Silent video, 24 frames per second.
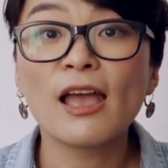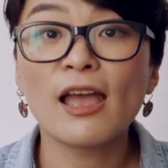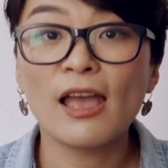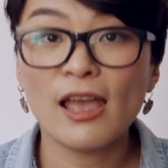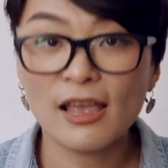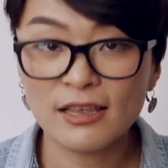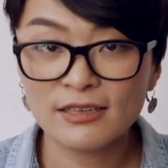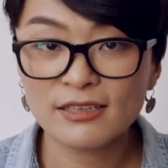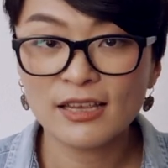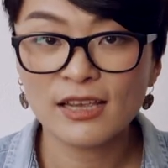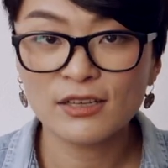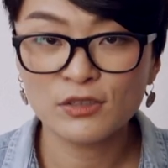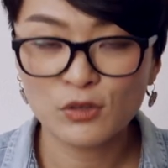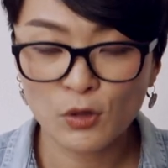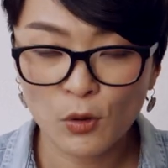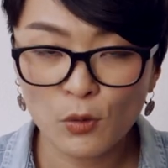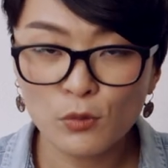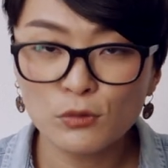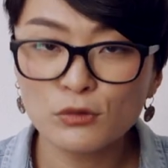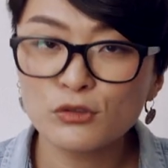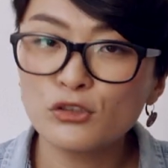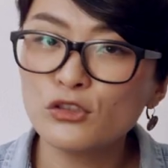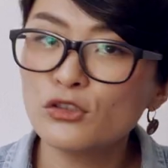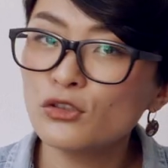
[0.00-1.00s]
As I
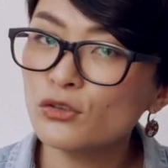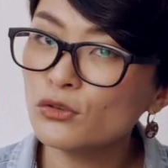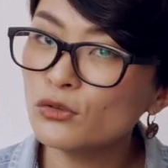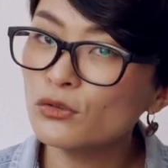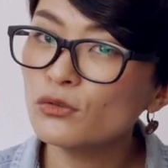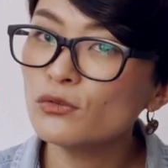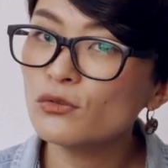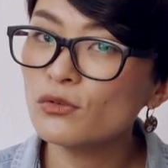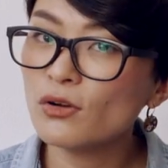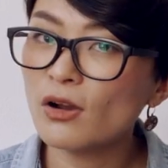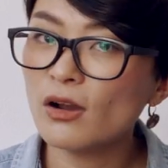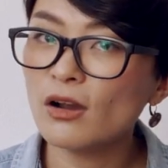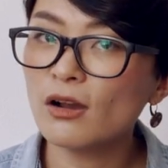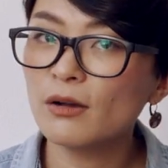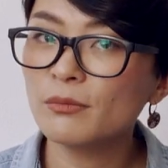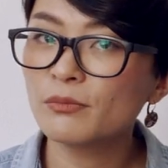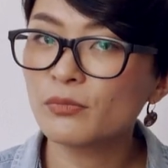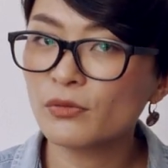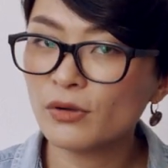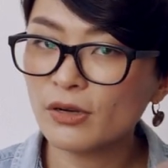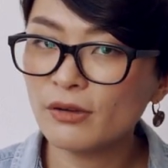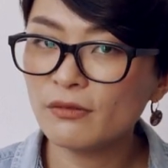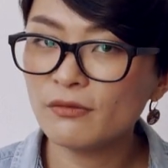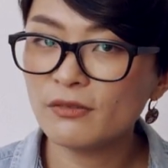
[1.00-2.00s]
told you
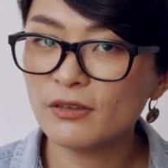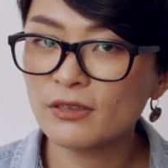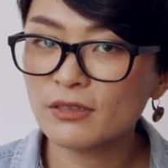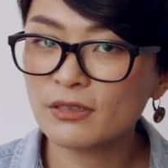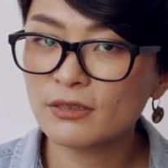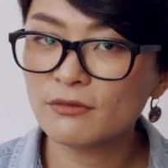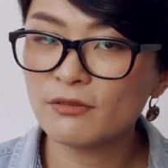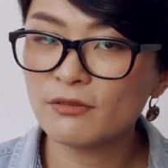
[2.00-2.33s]
previous